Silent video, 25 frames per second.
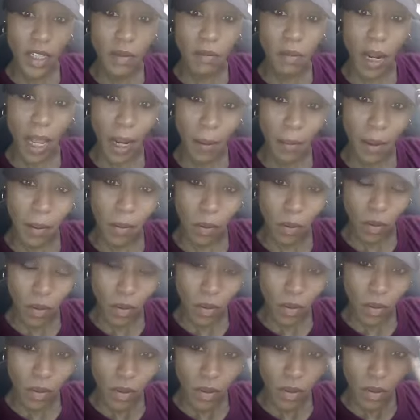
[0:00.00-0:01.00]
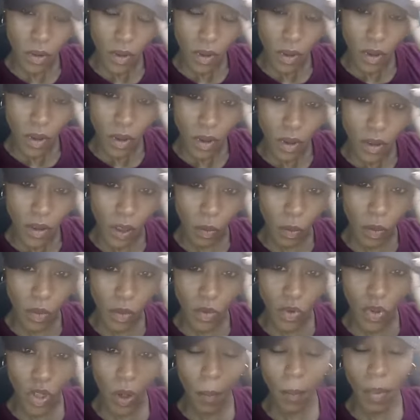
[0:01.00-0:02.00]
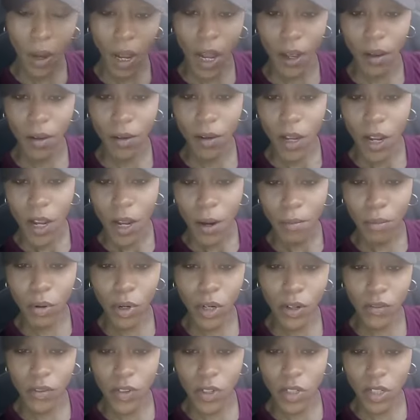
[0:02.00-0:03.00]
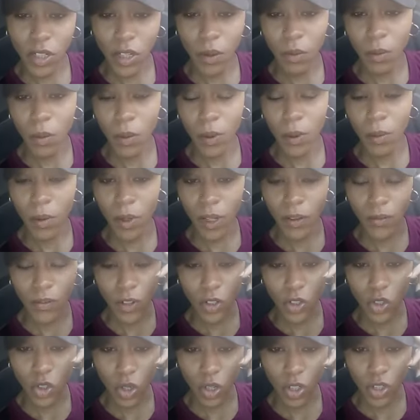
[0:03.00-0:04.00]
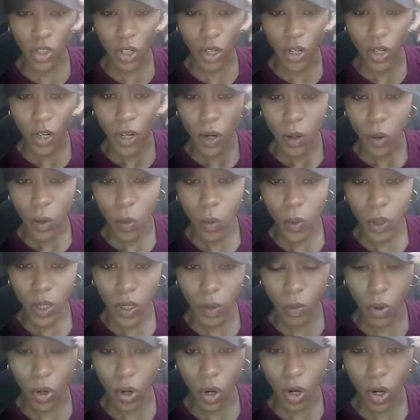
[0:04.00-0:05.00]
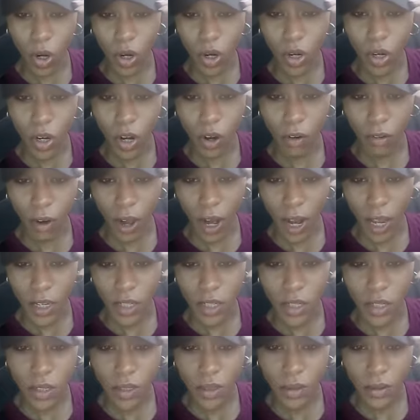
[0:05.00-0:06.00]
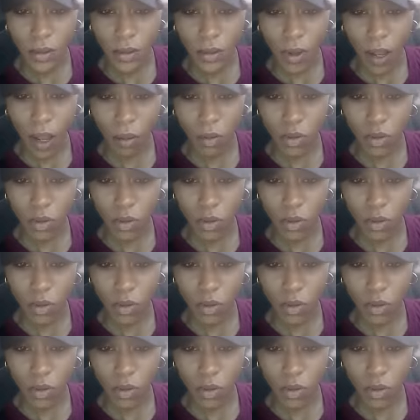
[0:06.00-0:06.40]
black people that we would jump by. Previously, when we lived in Georgia, we were harassed. I was